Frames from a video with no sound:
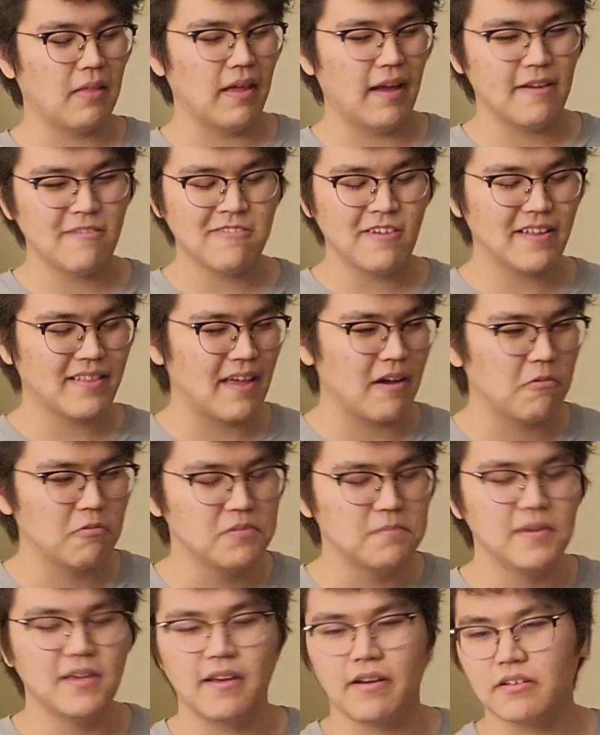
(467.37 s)
I think that
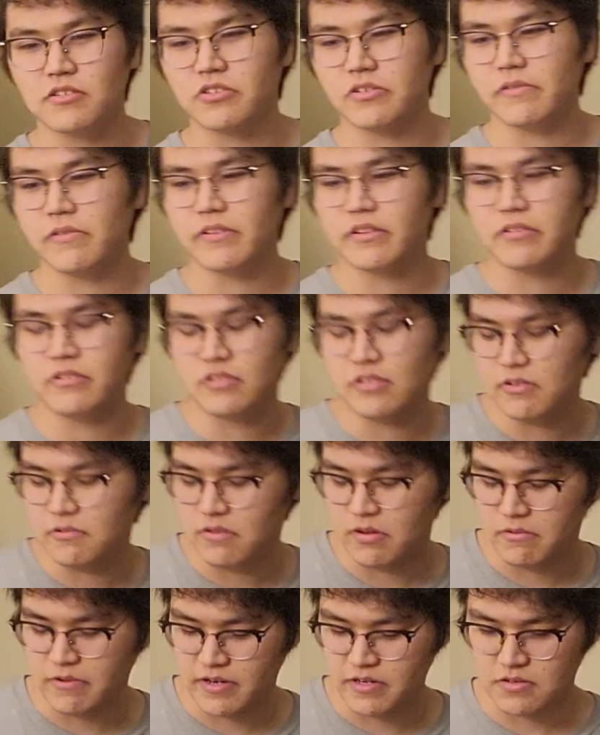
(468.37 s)
would be a general
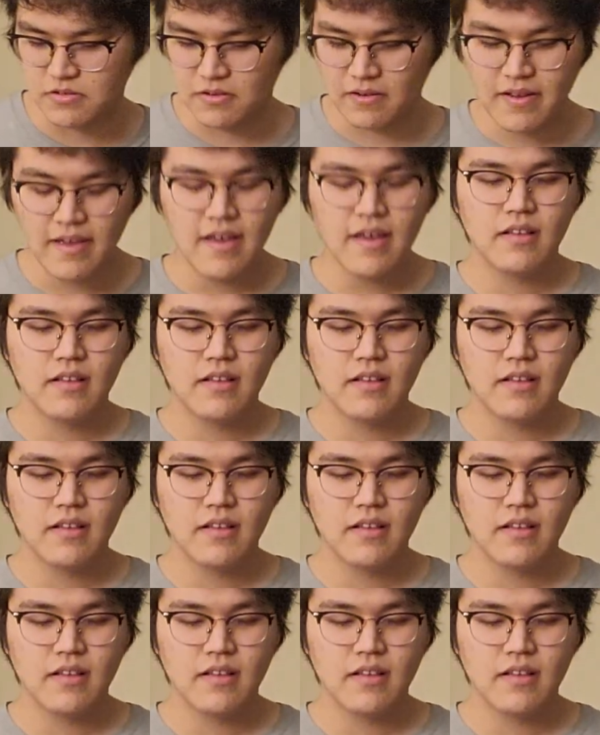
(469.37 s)
continuation.